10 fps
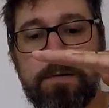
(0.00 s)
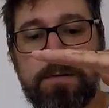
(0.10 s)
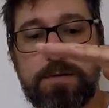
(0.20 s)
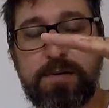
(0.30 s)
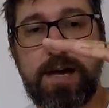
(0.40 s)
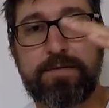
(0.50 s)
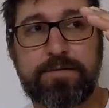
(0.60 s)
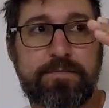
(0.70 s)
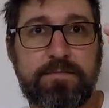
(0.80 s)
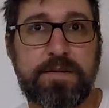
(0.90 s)
you'd have it
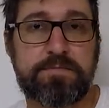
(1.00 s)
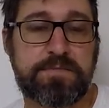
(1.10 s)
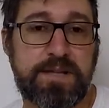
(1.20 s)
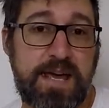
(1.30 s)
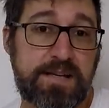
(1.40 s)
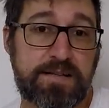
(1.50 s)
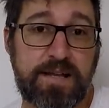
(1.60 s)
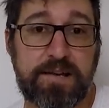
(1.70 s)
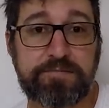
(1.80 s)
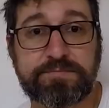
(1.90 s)

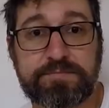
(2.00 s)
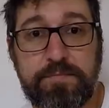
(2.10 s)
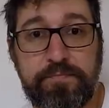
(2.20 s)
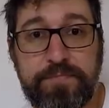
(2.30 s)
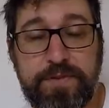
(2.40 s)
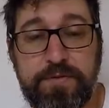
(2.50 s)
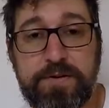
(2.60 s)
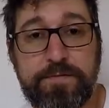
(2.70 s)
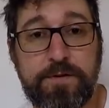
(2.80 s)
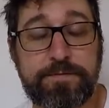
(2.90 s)
dangling 3 or
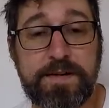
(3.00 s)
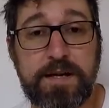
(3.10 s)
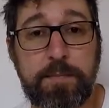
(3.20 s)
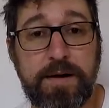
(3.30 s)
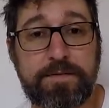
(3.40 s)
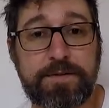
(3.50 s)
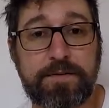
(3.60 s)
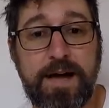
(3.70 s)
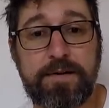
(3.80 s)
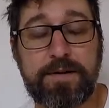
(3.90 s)
4 feet above the
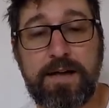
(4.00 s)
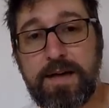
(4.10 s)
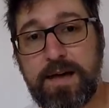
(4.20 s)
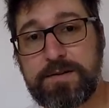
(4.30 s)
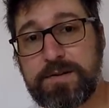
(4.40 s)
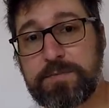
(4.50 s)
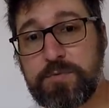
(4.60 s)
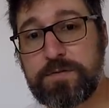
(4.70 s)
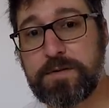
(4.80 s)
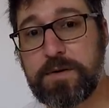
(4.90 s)
ground, and you could
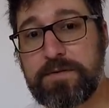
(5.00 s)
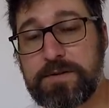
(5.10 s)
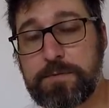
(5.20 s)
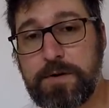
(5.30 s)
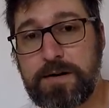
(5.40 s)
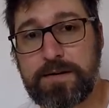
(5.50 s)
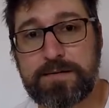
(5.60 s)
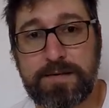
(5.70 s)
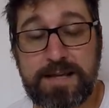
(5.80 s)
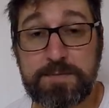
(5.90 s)
move it wherever you wanted.
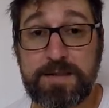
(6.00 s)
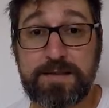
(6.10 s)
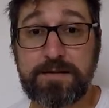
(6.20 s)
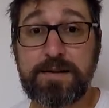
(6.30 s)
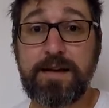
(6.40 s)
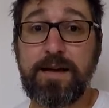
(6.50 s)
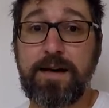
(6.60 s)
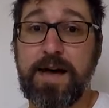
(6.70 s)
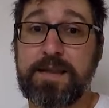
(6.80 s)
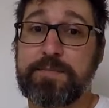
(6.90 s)
So that's my theory.
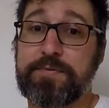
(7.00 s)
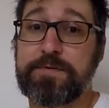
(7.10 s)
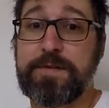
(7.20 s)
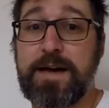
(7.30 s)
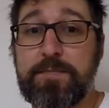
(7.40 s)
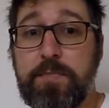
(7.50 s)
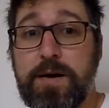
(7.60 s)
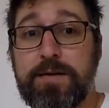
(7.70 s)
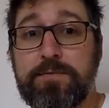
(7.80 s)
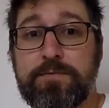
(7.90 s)
I didn't prove that,
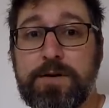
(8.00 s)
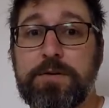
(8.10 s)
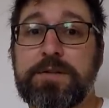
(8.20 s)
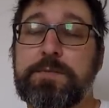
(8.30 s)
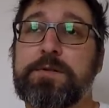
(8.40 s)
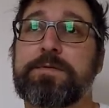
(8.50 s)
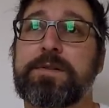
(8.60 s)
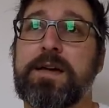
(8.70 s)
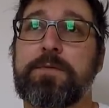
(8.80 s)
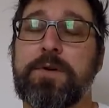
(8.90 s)
but we only moved
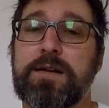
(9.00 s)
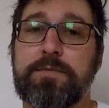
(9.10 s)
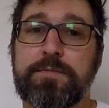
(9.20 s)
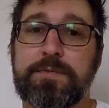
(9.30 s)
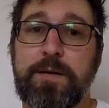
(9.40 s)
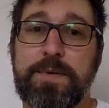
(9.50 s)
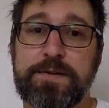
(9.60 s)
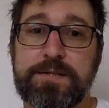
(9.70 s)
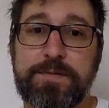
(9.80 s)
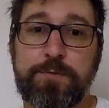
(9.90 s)
a what
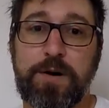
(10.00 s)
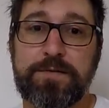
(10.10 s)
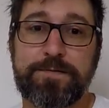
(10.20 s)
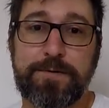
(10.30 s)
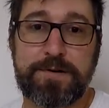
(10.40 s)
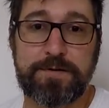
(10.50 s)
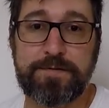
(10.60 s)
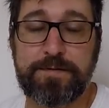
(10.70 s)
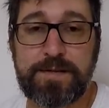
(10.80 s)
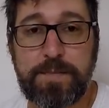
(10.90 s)
appears to be one
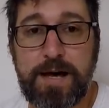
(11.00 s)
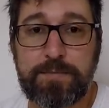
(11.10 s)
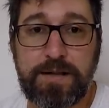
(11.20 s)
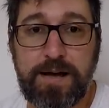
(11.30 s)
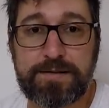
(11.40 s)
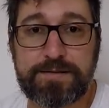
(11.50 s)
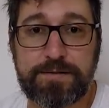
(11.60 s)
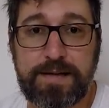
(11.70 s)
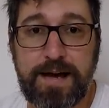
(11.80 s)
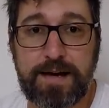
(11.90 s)
450-pound block, so
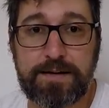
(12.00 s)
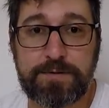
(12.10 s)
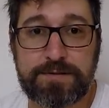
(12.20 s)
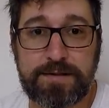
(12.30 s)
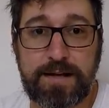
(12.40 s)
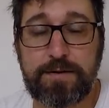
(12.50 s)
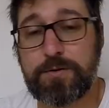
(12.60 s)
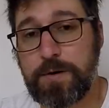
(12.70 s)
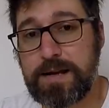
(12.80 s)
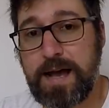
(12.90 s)
yeah, it wasn't
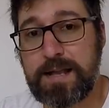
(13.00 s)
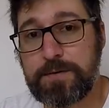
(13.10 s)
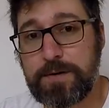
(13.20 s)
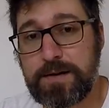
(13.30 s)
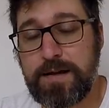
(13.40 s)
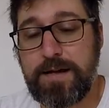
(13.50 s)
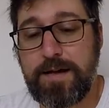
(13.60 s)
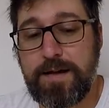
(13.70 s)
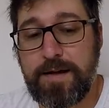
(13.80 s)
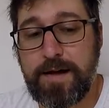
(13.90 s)
quite adequate,
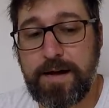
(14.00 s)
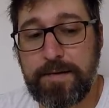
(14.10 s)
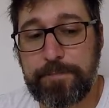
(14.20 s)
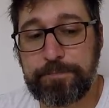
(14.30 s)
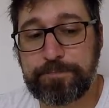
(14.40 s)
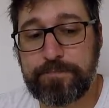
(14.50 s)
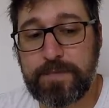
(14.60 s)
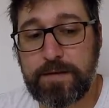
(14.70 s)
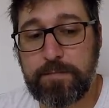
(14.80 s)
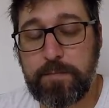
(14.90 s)

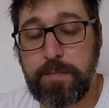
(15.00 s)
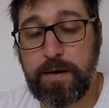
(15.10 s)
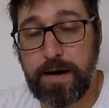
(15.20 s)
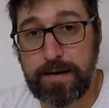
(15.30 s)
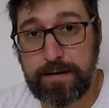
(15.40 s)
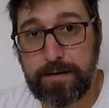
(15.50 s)
but